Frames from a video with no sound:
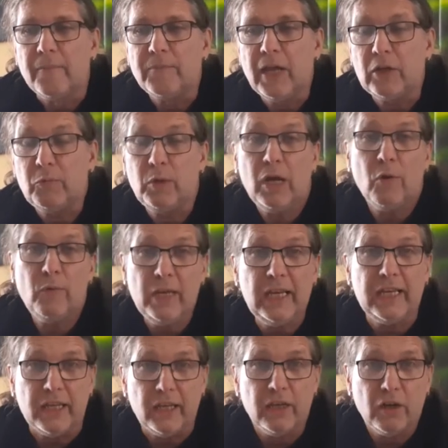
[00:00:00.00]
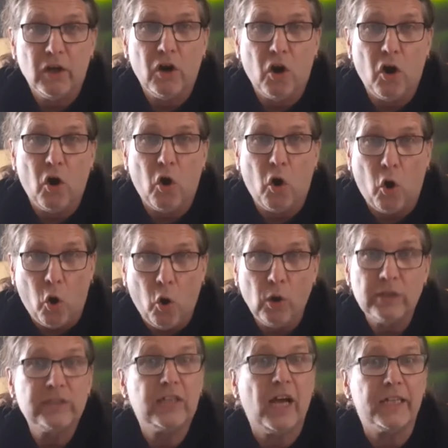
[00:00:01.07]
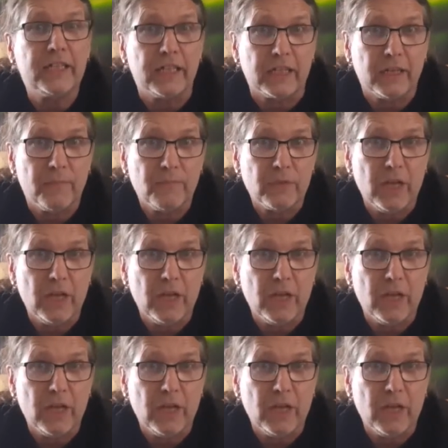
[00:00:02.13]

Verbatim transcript: that we are really all psychic.